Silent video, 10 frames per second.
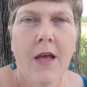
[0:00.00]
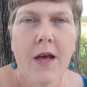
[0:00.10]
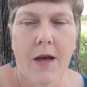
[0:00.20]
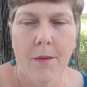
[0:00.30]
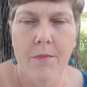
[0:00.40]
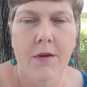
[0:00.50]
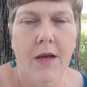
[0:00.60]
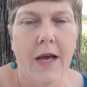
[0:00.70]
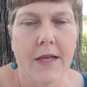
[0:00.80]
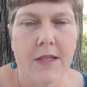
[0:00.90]

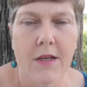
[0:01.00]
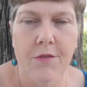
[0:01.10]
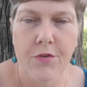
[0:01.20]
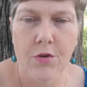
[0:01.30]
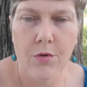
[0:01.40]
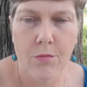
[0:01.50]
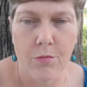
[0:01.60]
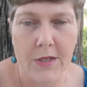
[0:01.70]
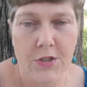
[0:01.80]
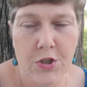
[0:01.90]
And if you
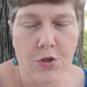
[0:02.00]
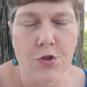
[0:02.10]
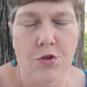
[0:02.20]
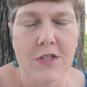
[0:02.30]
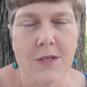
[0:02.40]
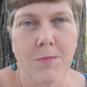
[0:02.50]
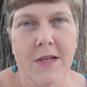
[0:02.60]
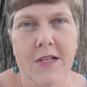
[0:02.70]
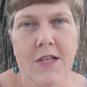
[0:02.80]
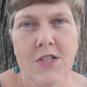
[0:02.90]
want to use a stick
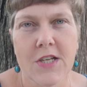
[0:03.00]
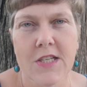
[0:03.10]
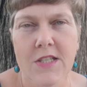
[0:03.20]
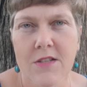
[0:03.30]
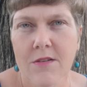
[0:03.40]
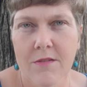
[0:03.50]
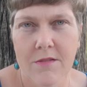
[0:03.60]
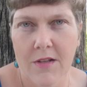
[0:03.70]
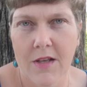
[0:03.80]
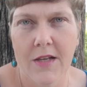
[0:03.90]
blender, just
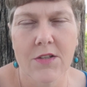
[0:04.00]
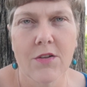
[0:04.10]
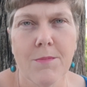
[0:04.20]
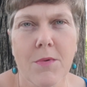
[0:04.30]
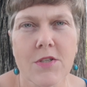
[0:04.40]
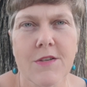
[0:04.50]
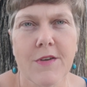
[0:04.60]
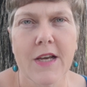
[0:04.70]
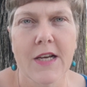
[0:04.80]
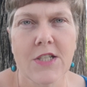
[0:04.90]
until
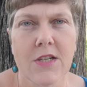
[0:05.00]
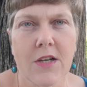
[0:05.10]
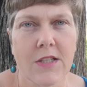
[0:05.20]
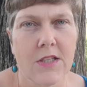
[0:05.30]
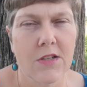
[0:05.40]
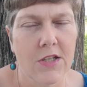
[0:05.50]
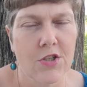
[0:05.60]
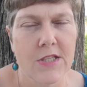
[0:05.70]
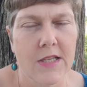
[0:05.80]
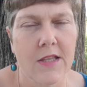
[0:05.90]
emulsification, until you
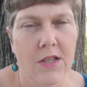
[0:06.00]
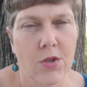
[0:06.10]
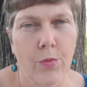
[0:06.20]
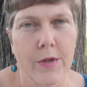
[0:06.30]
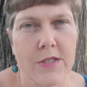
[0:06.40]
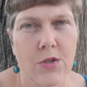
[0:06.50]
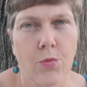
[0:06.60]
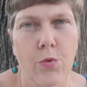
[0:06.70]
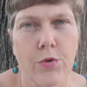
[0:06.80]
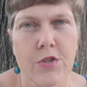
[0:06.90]
see that the oils and the
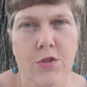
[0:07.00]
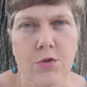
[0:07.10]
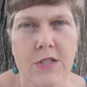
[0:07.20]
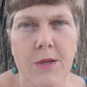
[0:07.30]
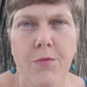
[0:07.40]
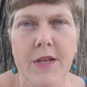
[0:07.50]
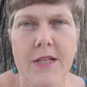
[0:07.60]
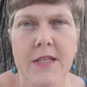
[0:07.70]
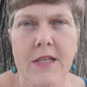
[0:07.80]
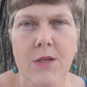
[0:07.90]
water is not
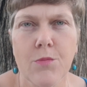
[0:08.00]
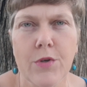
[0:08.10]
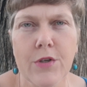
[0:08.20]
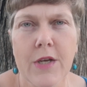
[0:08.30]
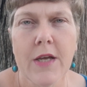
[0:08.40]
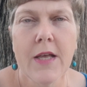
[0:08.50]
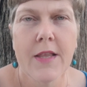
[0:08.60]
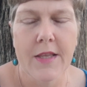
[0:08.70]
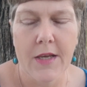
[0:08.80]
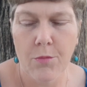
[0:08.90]
separating anymore,
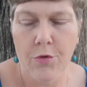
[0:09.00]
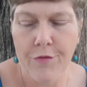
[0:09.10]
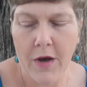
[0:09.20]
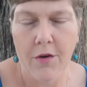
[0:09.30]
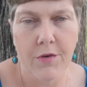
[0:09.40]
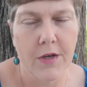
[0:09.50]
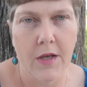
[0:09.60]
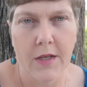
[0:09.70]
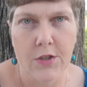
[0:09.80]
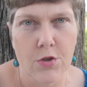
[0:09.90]
then move over
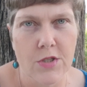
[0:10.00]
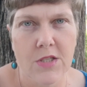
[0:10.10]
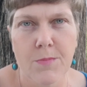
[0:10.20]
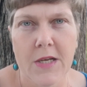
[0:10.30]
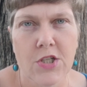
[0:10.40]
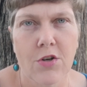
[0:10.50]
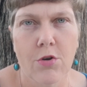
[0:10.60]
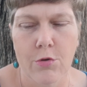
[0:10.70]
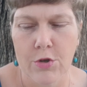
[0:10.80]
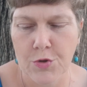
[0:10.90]
and use a spatula
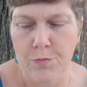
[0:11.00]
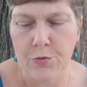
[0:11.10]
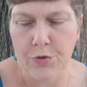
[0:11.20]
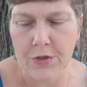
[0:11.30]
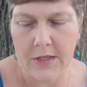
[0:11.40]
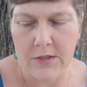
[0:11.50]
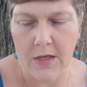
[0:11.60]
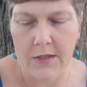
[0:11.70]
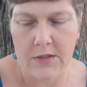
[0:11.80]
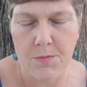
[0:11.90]
or a spoon
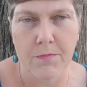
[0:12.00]
and